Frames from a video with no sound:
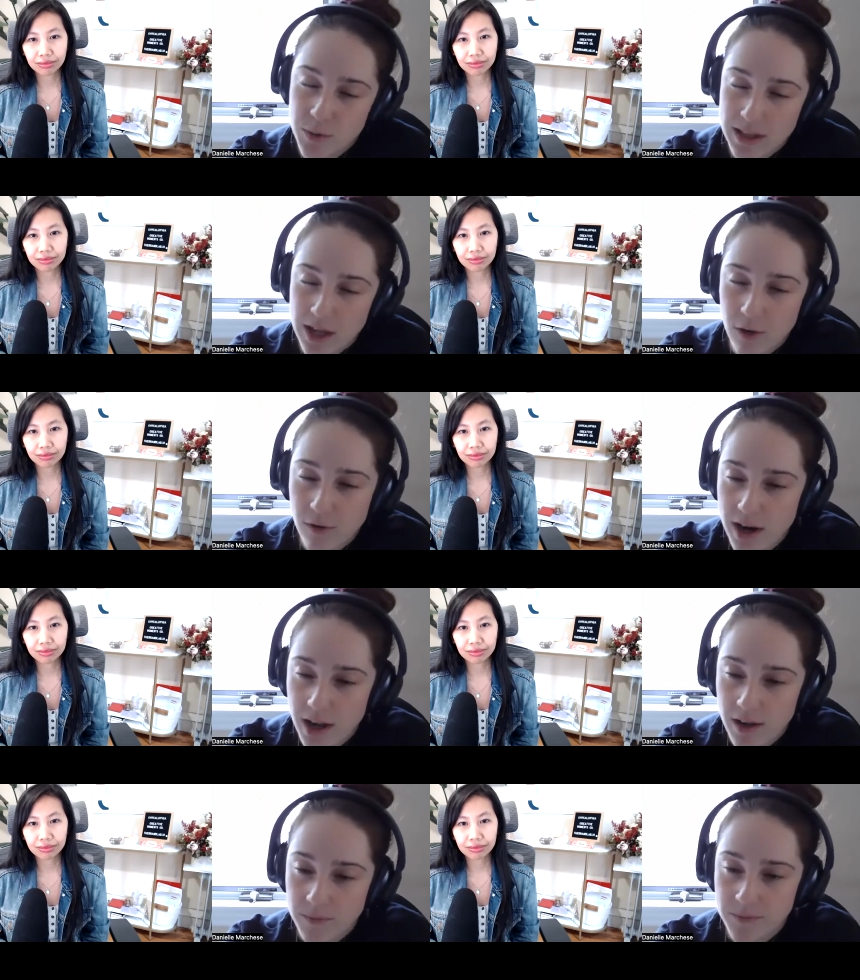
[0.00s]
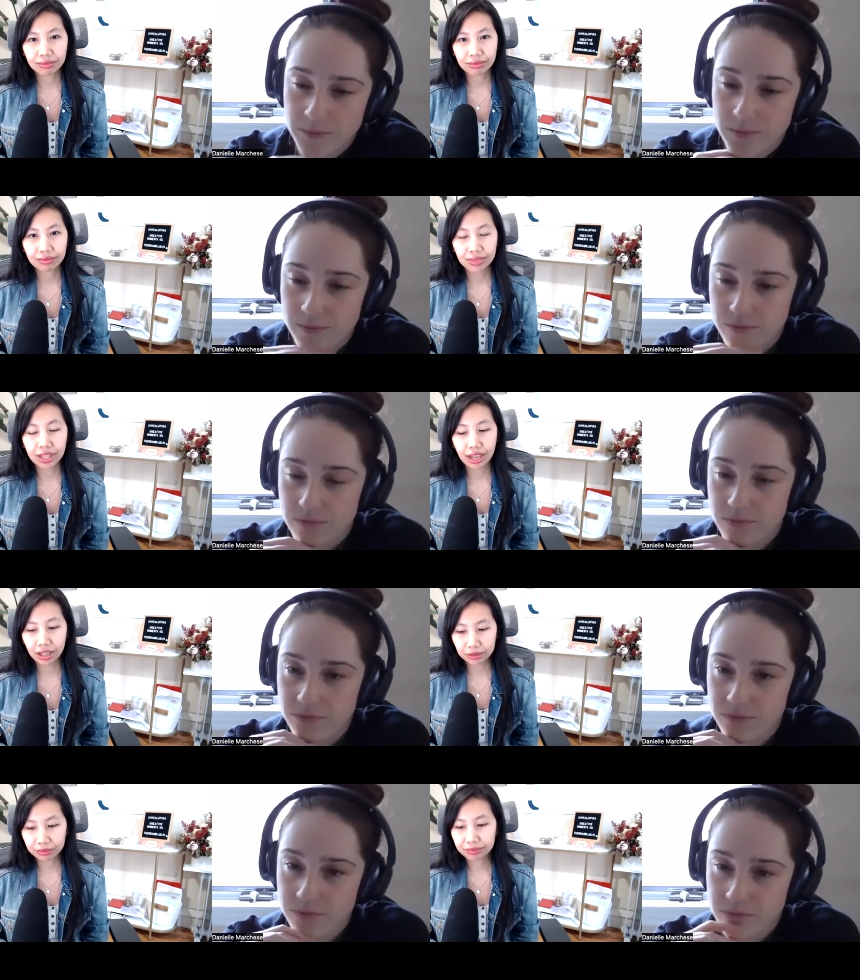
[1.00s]
Speaker 1: doing that already.
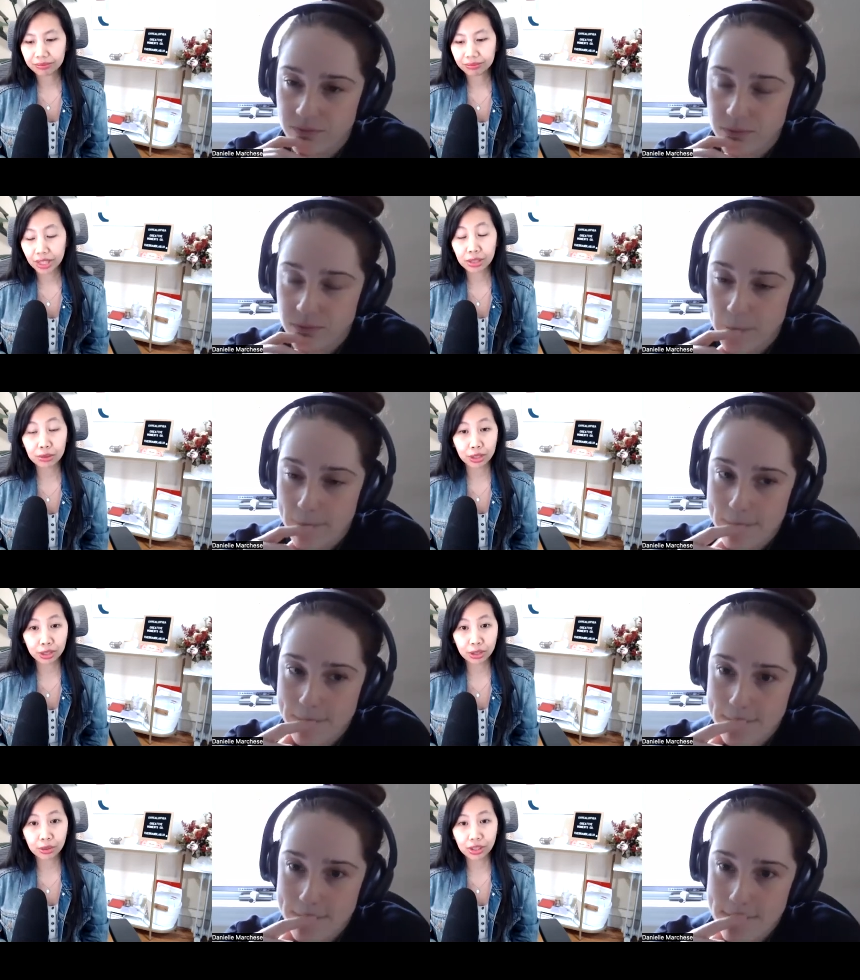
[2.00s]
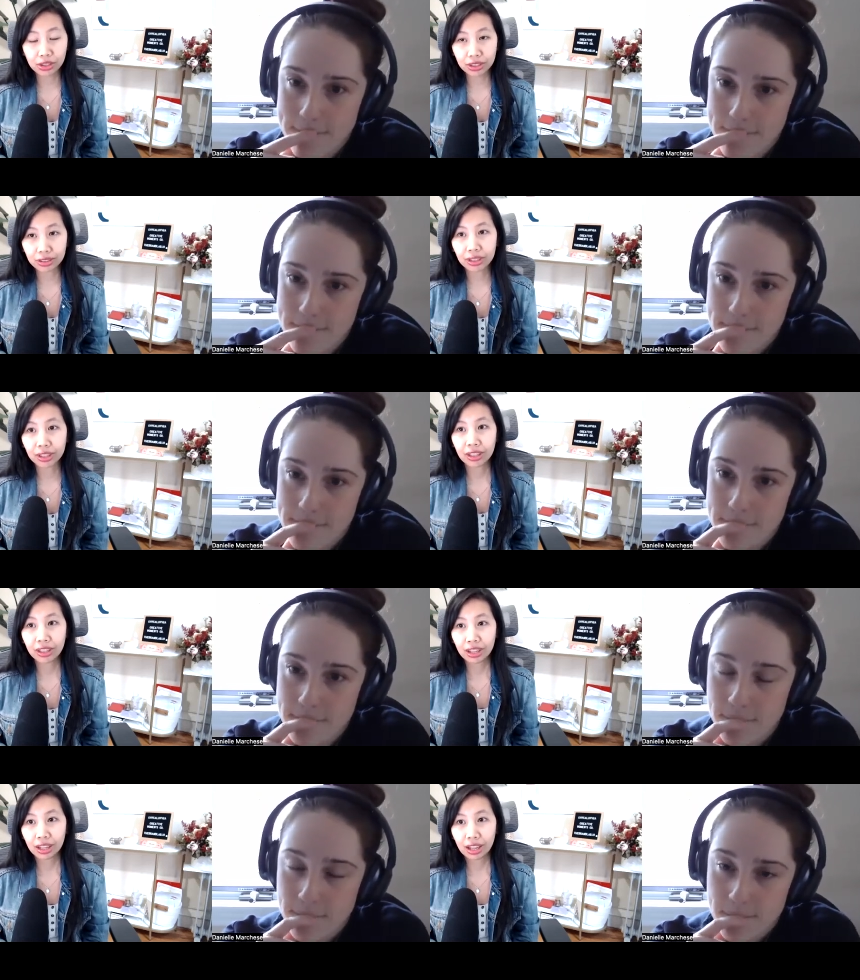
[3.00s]
Speaker 2: Yeah. That's a really good question.
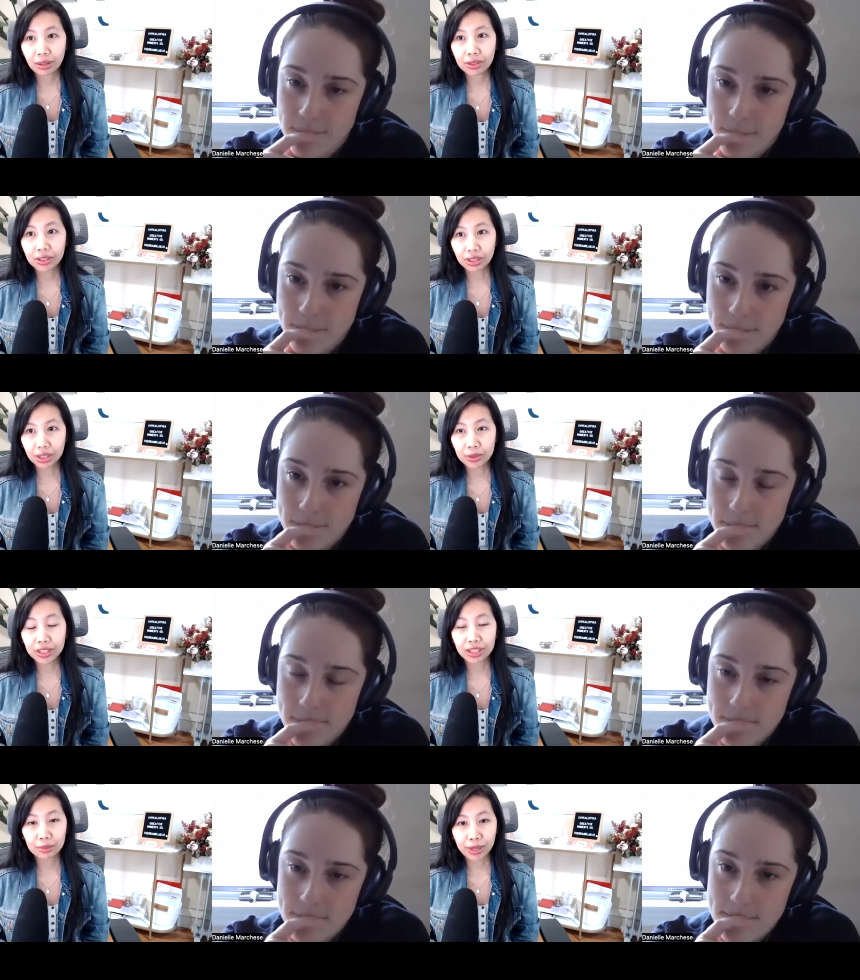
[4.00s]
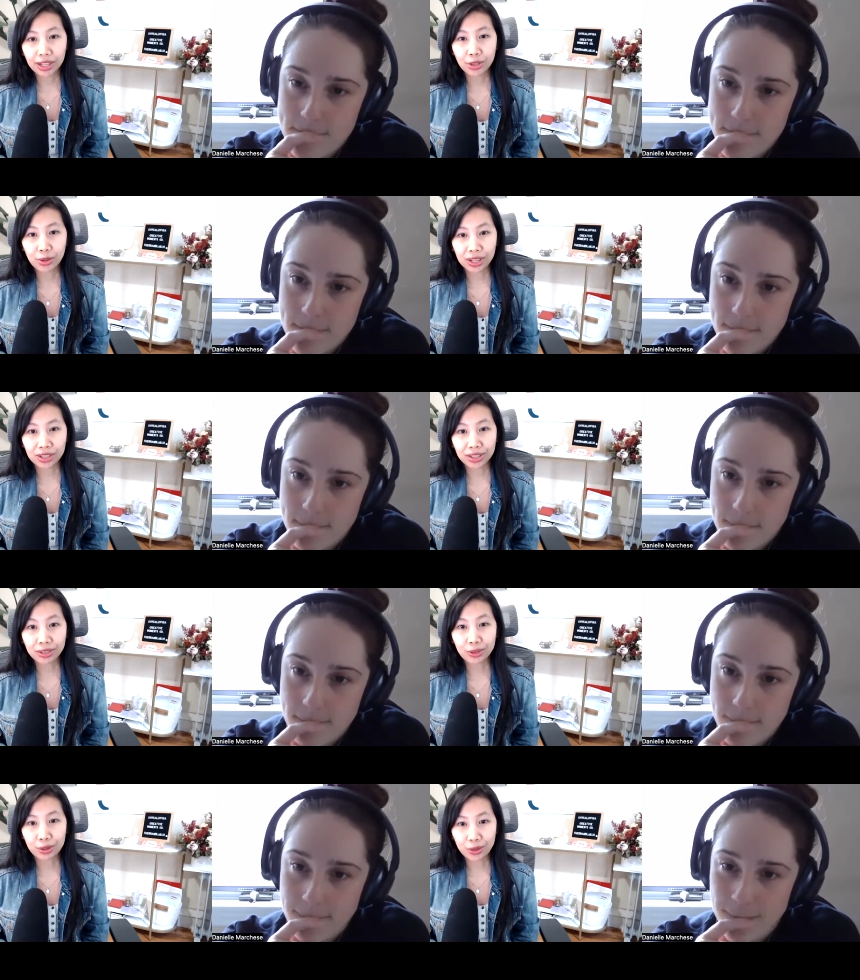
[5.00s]
I was talking with another brand strategist a
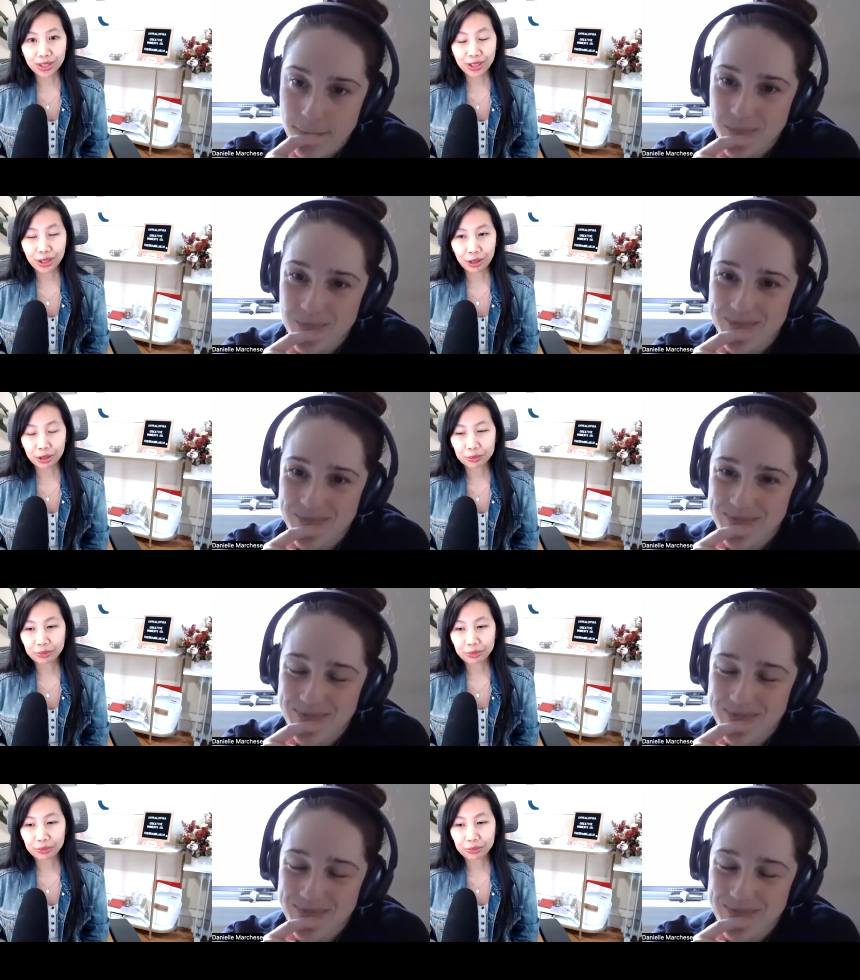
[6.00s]
few weeks ago,